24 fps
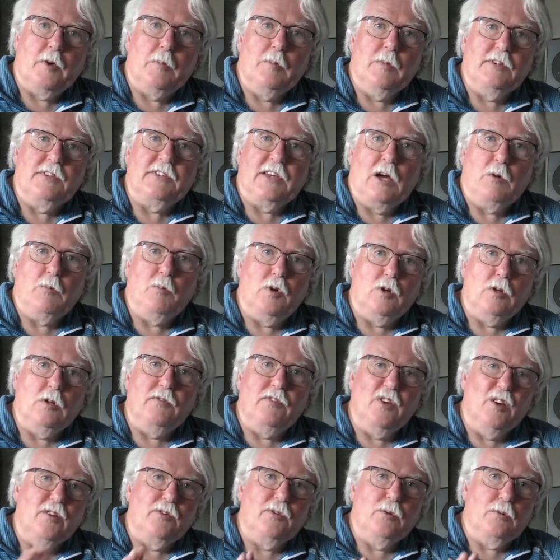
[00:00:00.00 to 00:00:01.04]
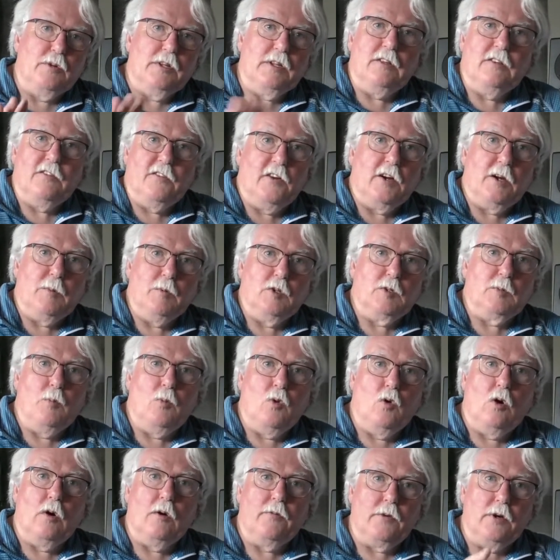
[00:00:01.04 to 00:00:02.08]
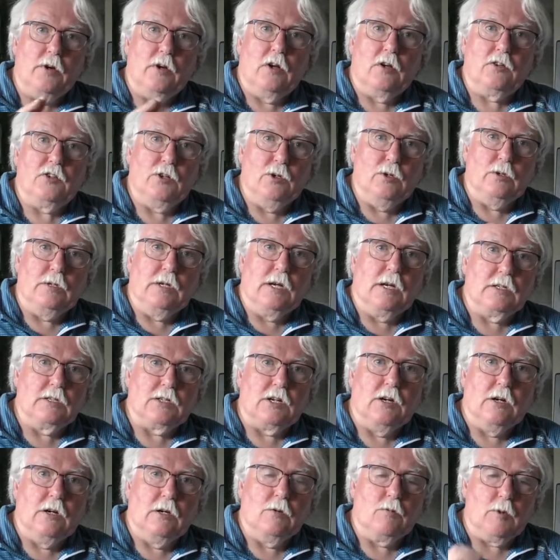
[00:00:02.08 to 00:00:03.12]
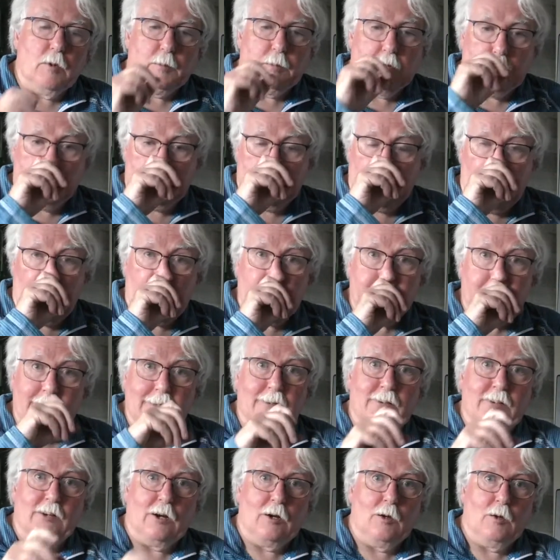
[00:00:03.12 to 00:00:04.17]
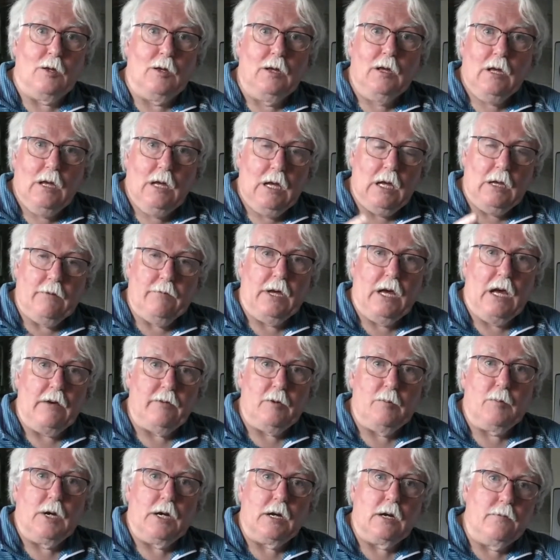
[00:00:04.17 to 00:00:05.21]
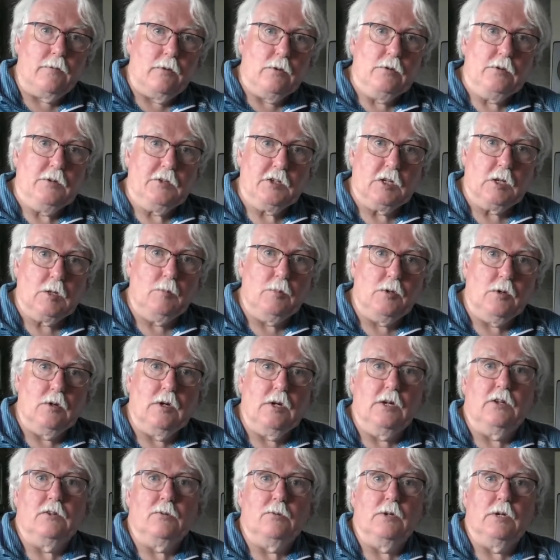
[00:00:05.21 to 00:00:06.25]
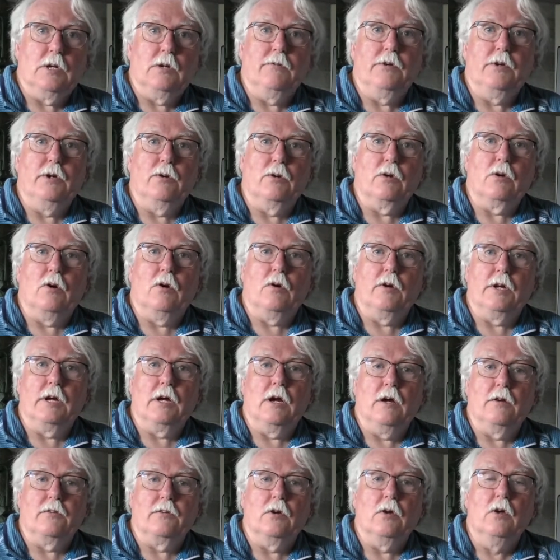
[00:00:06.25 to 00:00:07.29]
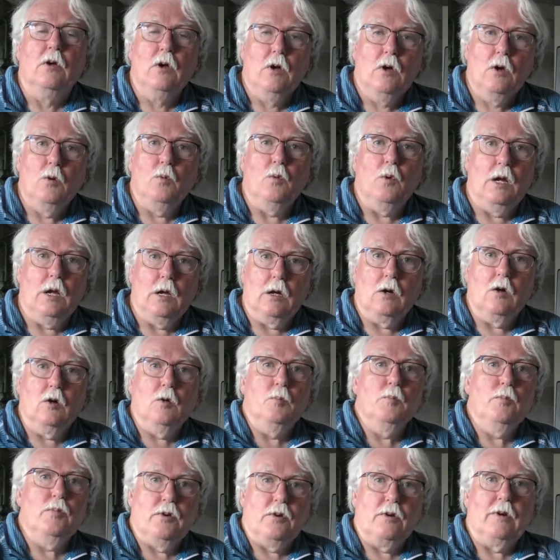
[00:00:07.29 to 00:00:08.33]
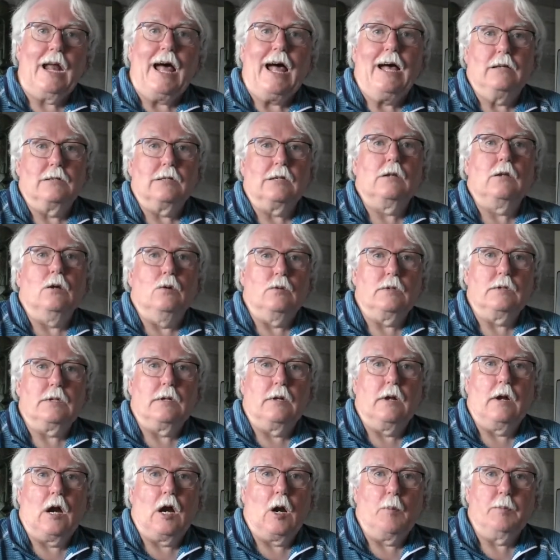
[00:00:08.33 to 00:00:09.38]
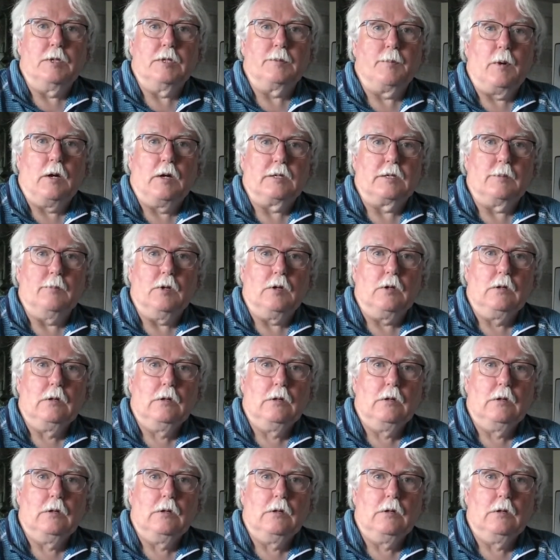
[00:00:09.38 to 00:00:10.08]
a sound point of view, I don't think there's very much more if you're not using external equipment. If you have a microphone that you can plug into whatever you're recording onto, well and good, put it as close to the harp as possible.